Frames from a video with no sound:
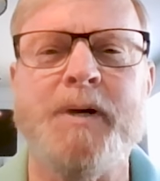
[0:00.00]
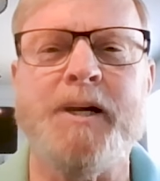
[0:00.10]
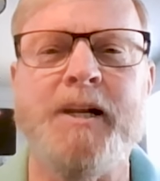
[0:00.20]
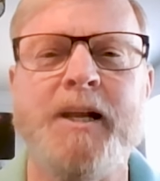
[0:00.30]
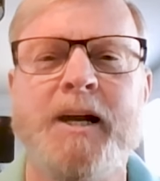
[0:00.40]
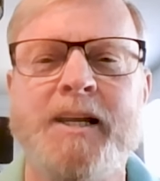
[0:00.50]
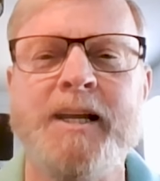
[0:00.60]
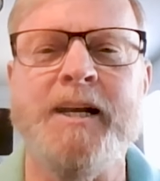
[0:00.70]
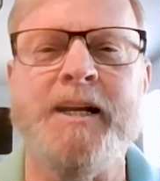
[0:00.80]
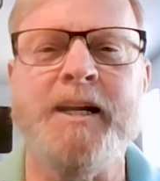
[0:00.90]
but it,
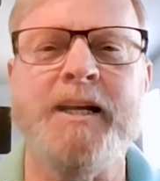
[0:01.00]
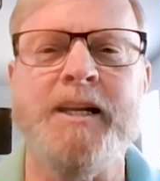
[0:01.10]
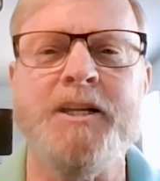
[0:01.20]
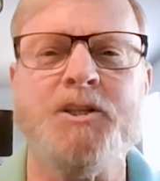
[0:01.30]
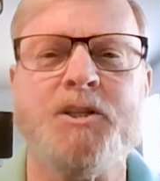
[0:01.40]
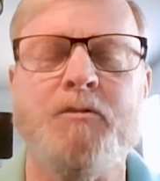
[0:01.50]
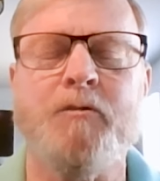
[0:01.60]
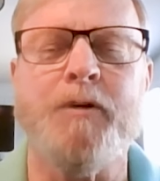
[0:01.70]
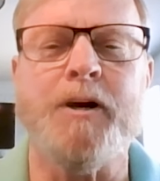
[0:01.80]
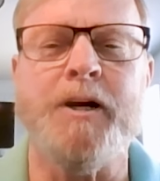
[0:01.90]
again, it is
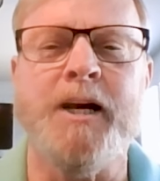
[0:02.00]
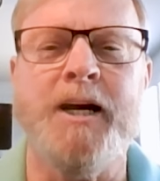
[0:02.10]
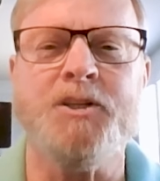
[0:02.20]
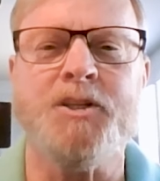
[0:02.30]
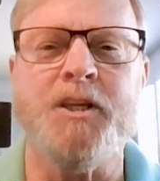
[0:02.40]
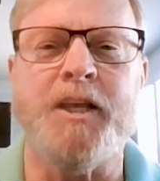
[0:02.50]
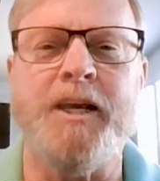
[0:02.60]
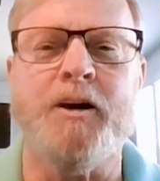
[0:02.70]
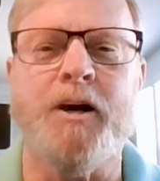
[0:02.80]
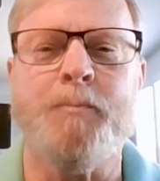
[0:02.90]
very nice that
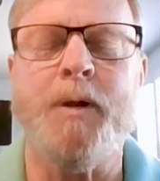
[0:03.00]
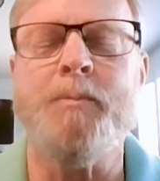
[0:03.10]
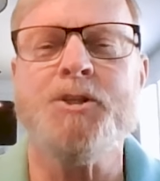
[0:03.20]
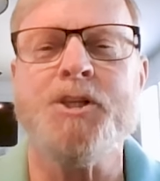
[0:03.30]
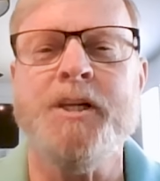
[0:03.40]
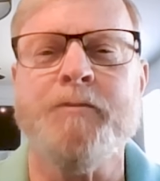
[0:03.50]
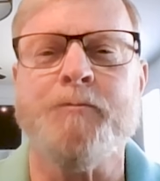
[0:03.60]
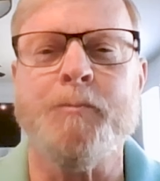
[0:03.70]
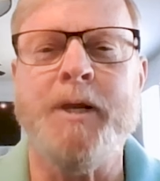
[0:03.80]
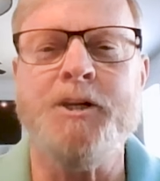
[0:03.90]
they are publishing
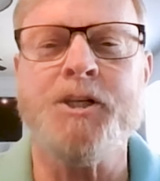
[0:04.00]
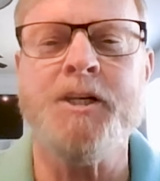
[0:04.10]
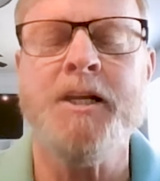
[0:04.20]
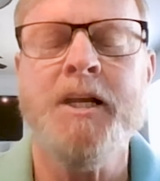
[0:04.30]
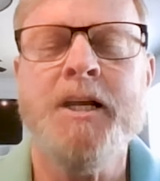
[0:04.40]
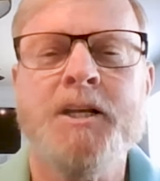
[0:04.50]
information